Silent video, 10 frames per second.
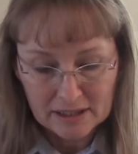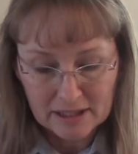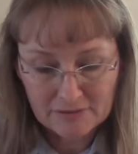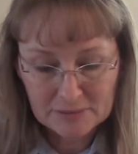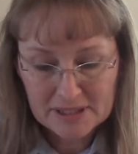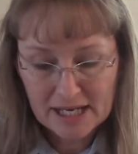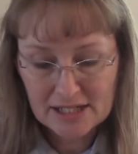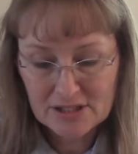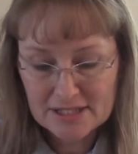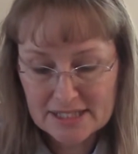government
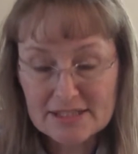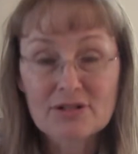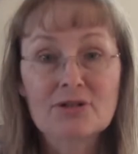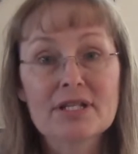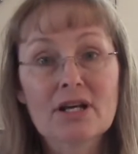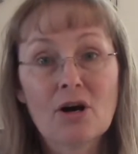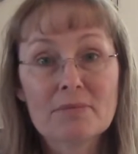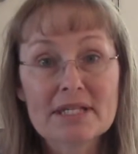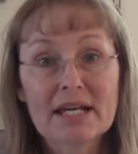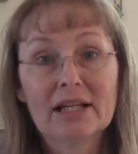agencies, nursing
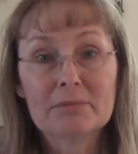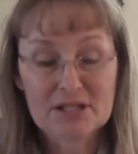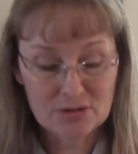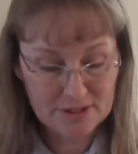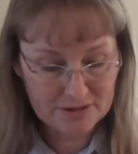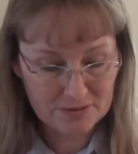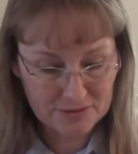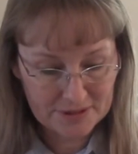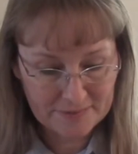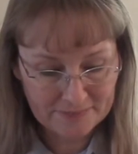homes, and elementary
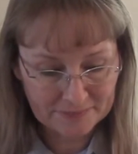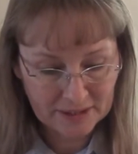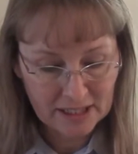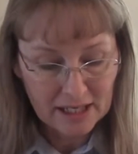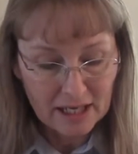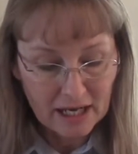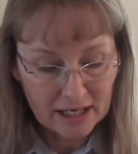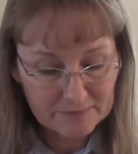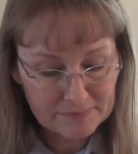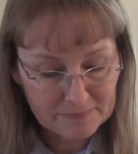schools.
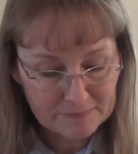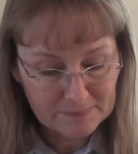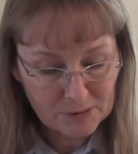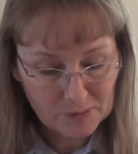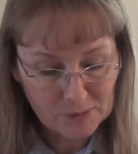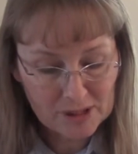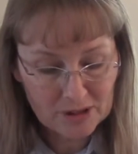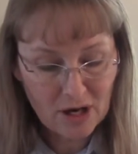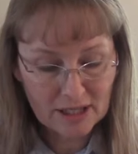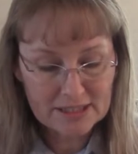Our career
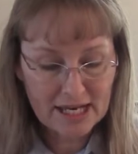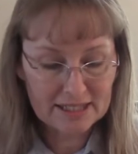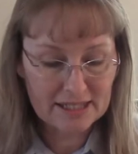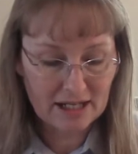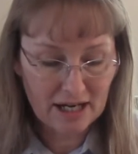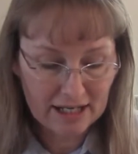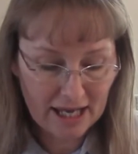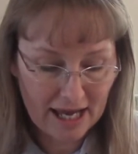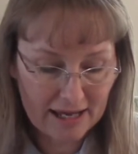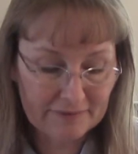contact that I
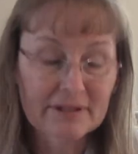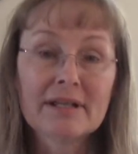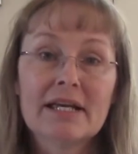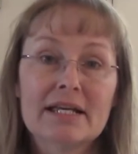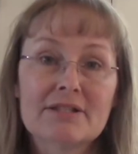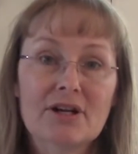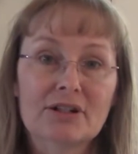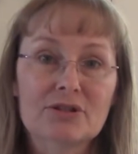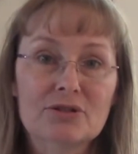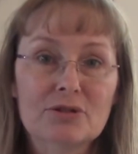have is
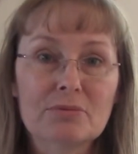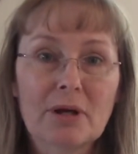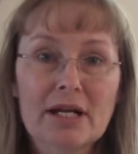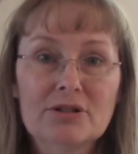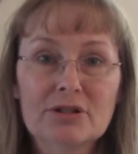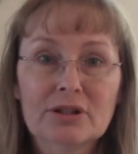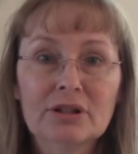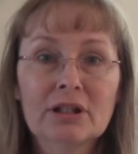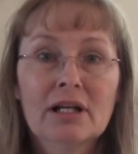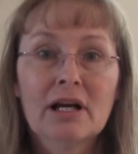Dr. Drew
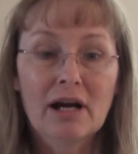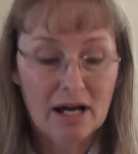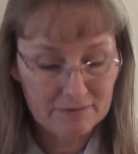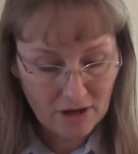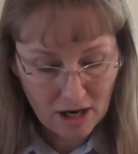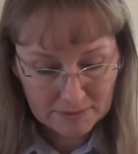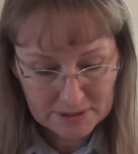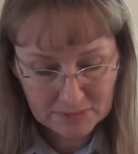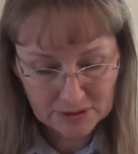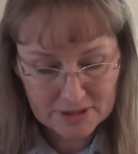Brazier of
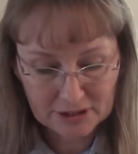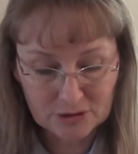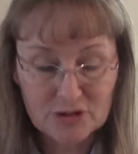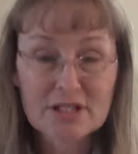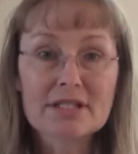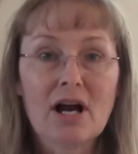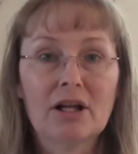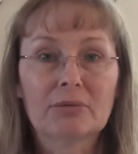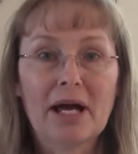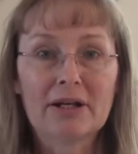Optimal Solutions,
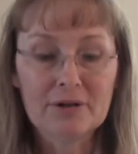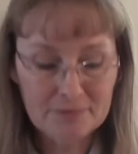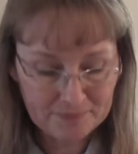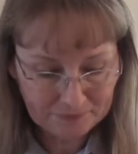Colorado.